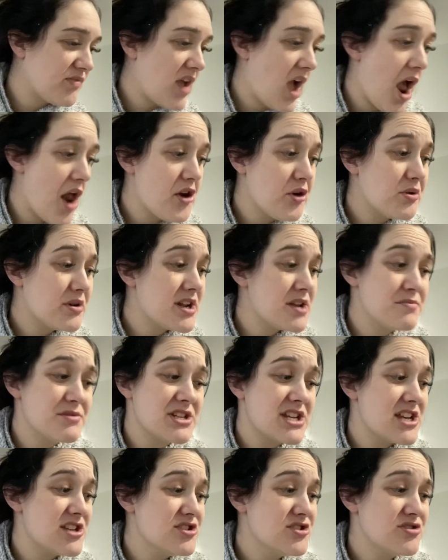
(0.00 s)
I don't want him to
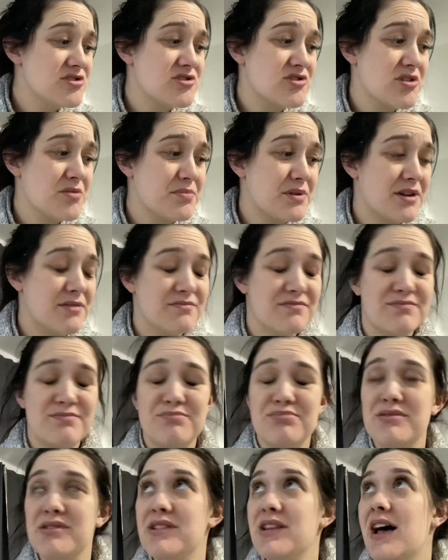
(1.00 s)
get used to it, but
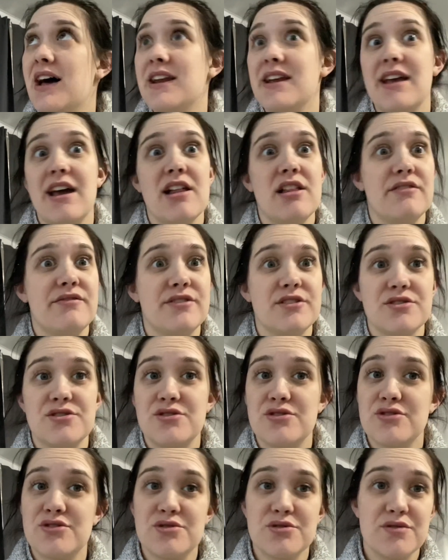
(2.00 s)
bloody hell, it feels
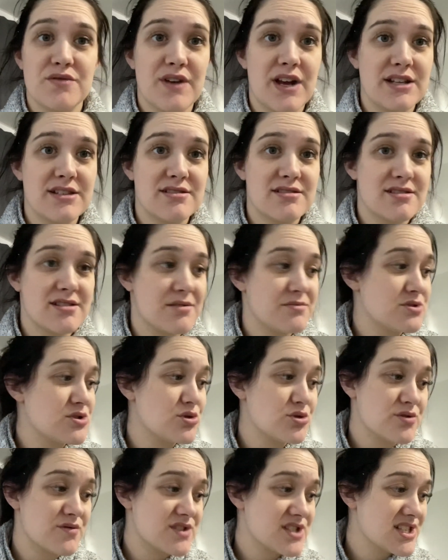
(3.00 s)
good to have had some
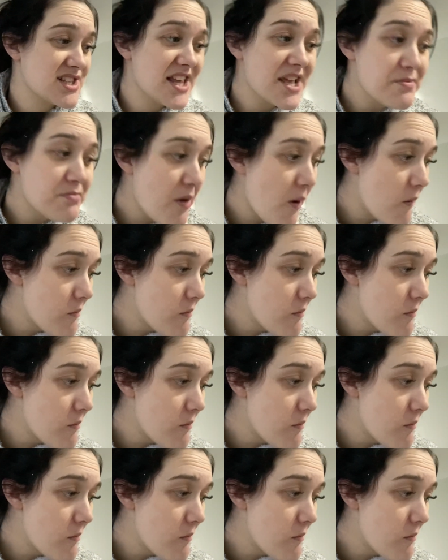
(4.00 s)
sort of sleep.